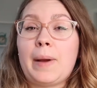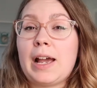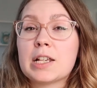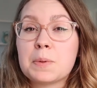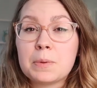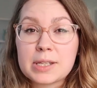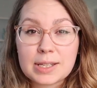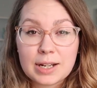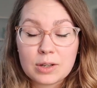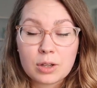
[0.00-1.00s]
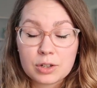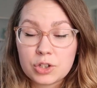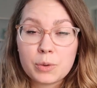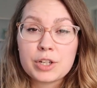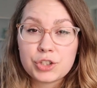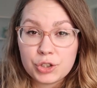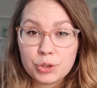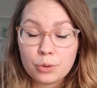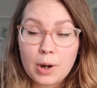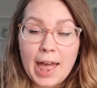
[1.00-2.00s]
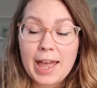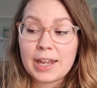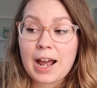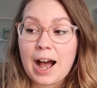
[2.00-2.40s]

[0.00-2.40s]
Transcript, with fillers: My husband was listening to it too and